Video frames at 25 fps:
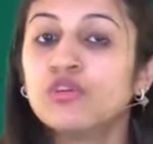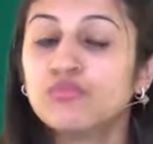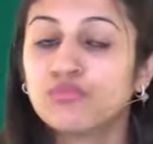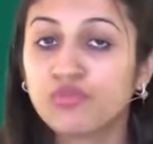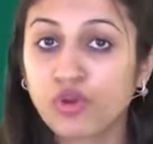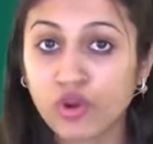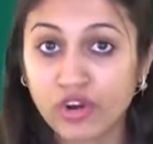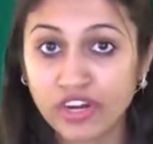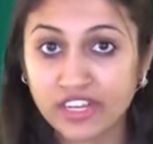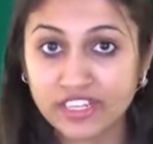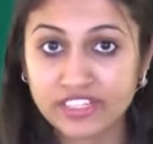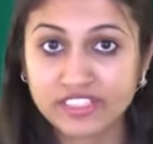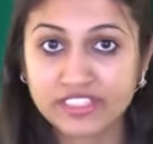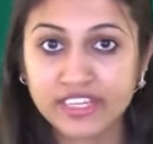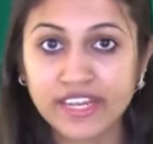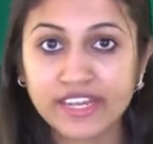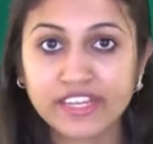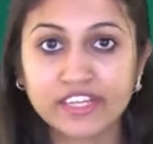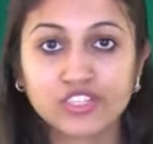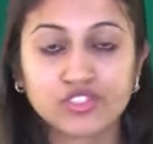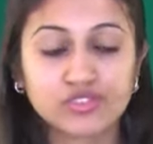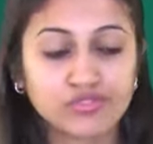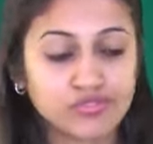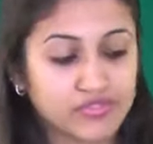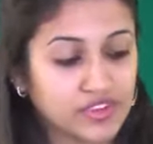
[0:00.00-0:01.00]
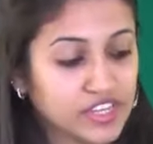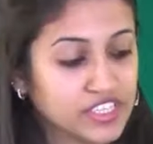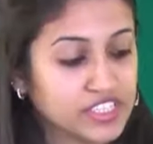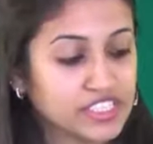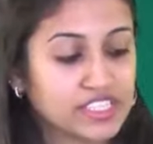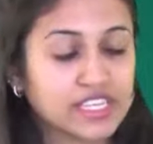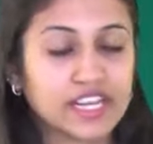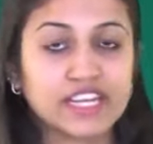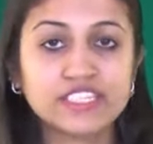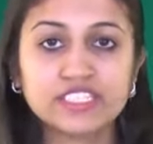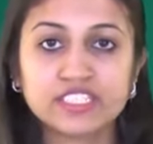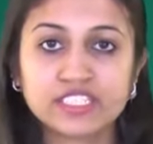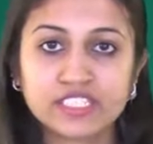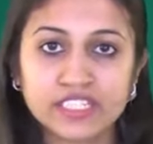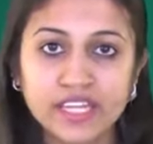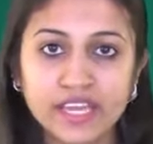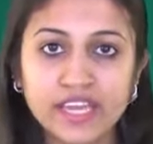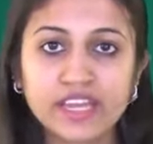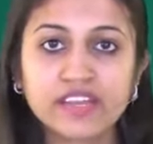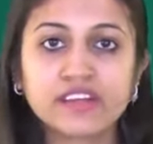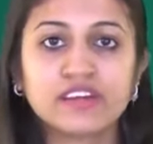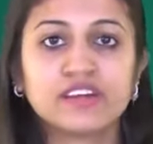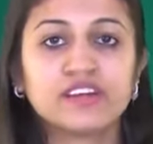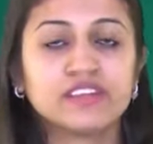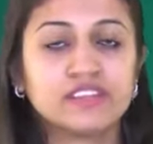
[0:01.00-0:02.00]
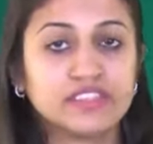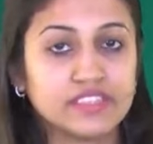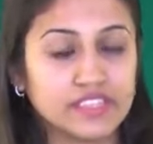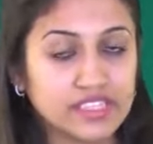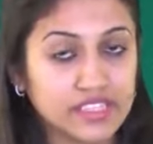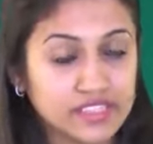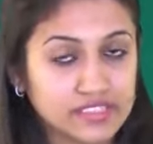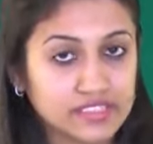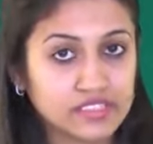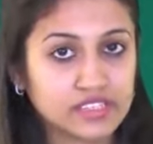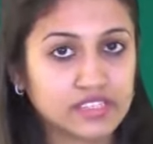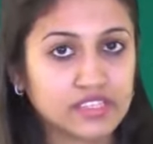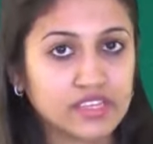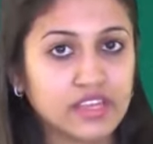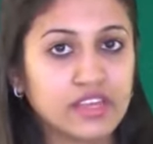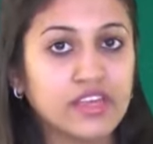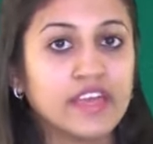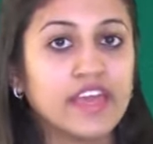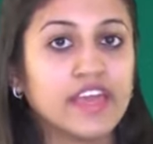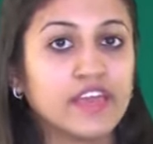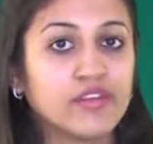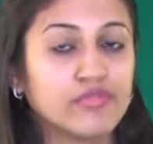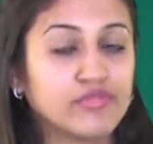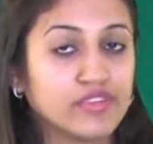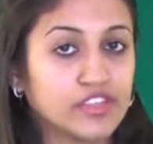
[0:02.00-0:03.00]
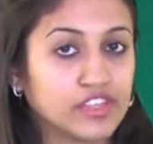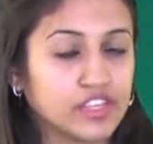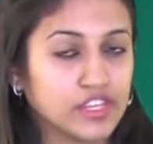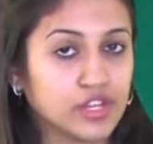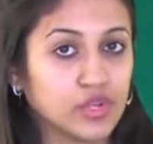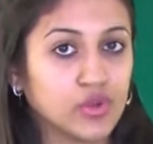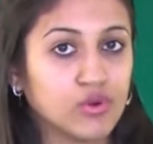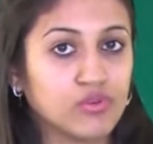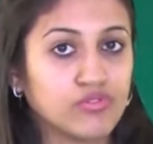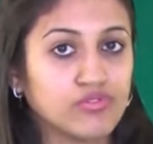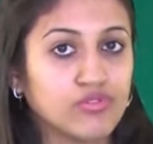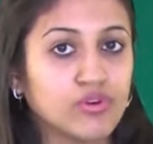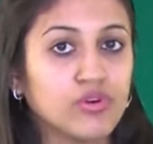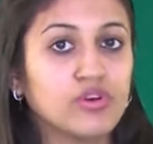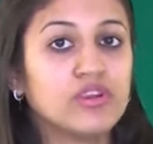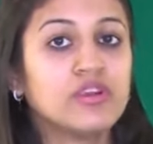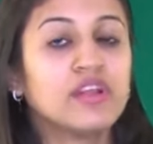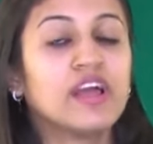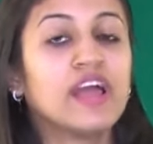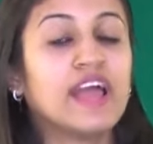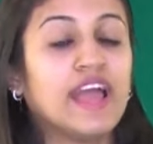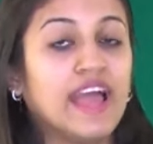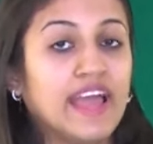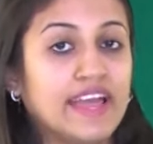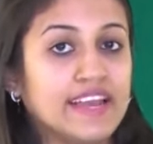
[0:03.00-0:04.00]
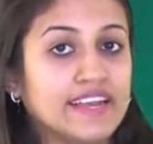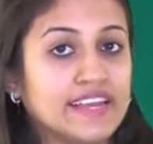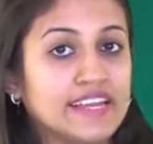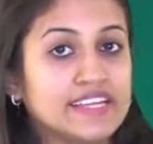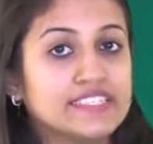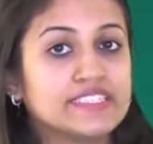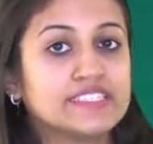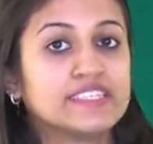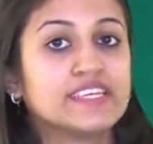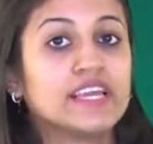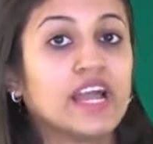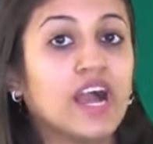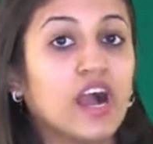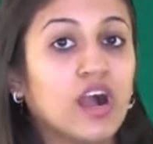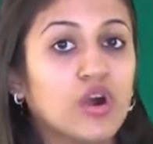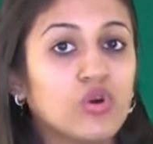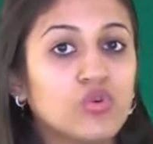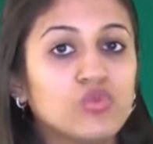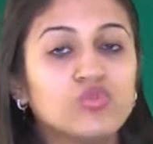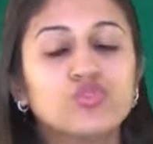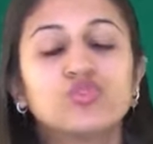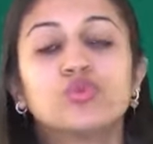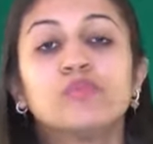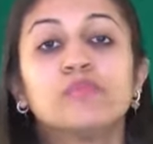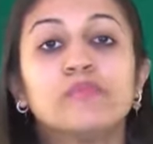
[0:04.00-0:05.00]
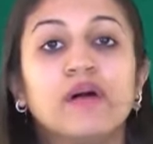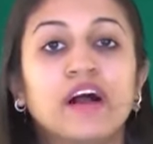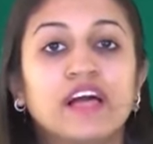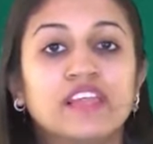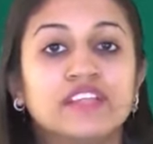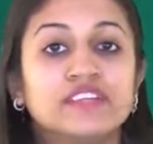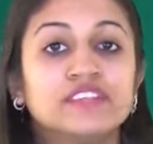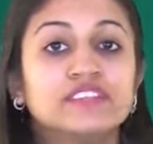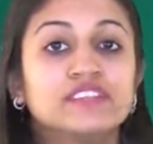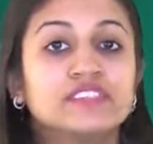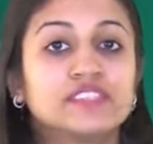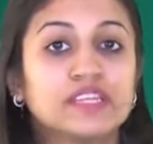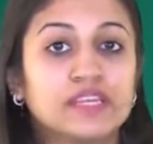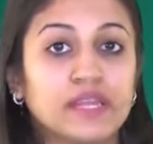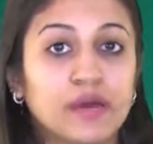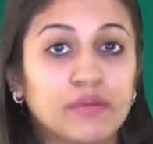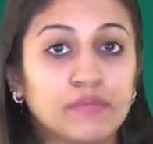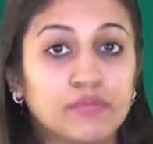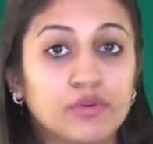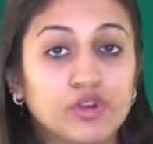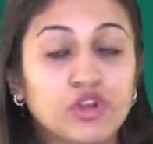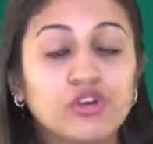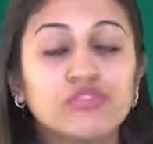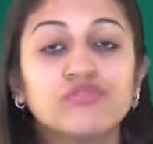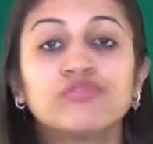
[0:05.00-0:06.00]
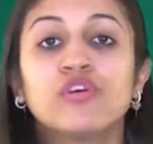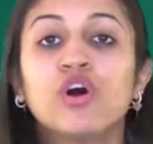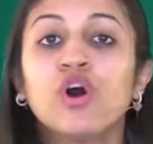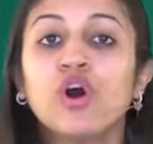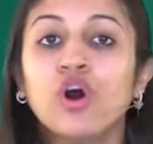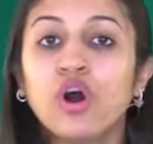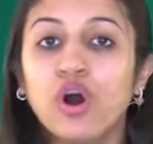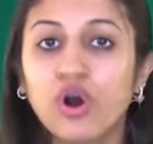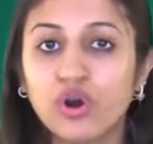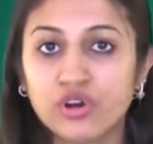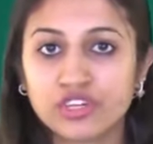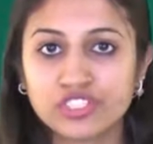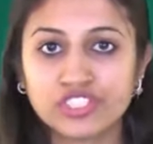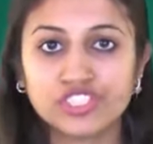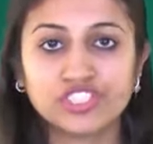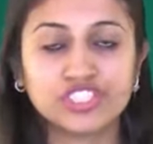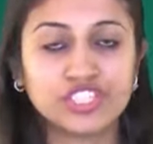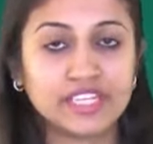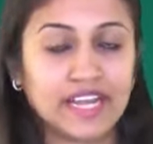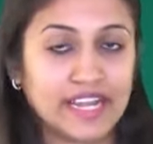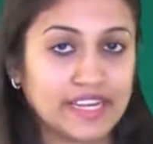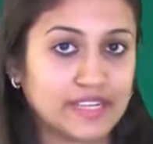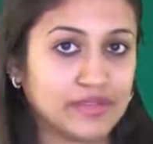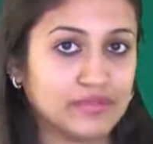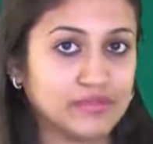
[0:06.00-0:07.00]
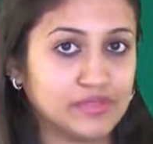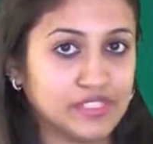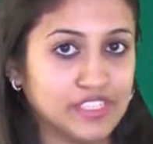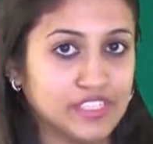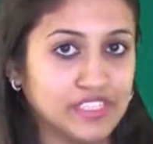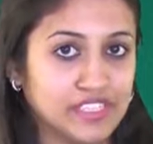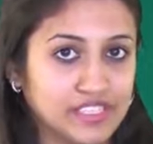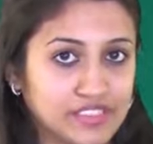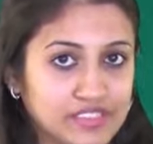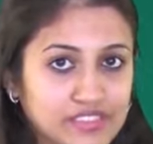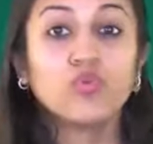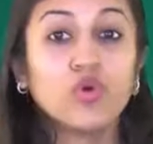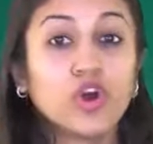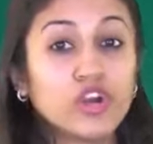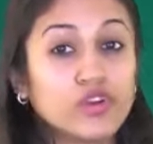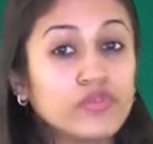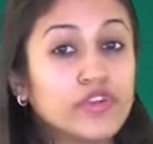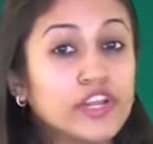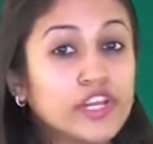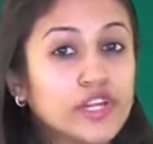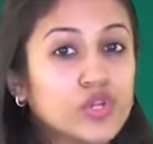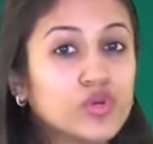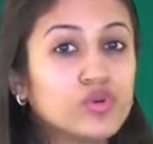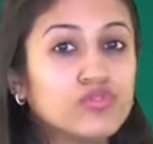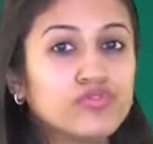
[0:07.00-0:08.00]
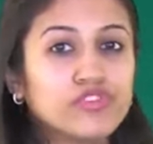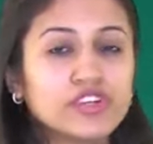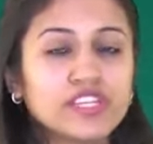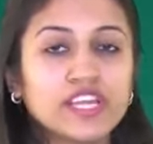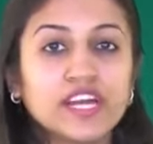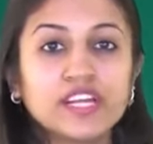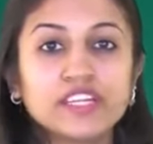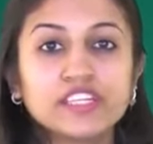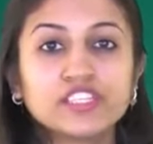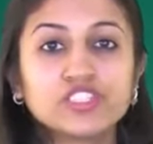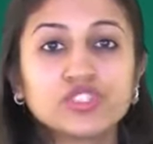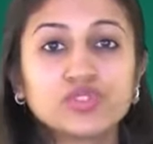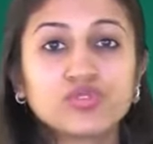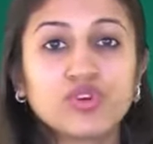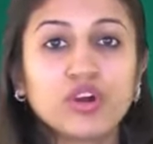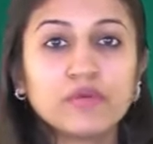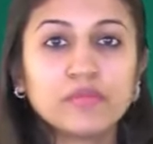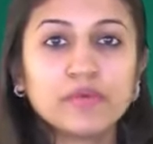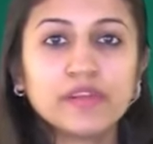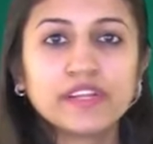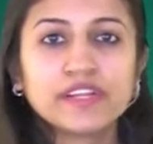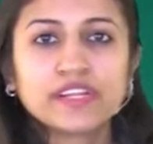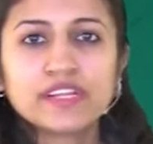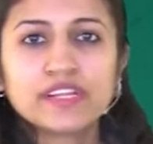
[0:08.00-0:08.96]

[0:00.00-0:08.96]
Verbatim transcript: product side. So first, let's take this Fe3O4 and let's see how to balance the number of oxygen atoms in this. What we'll do for that is drop a